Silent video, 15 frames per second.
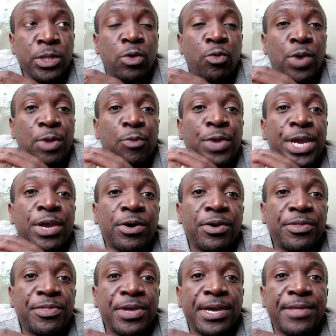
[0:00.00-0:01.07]
When we
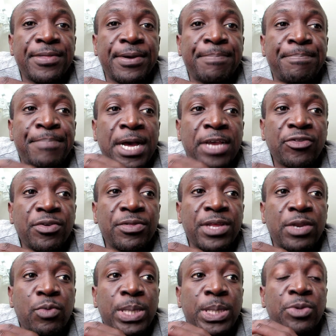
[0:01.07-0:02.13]
got there, the person
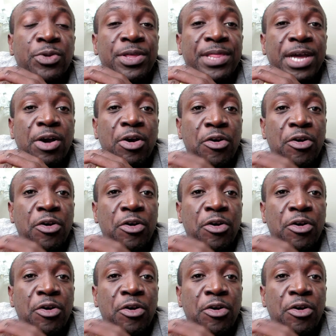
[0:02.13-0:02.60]
that was doing the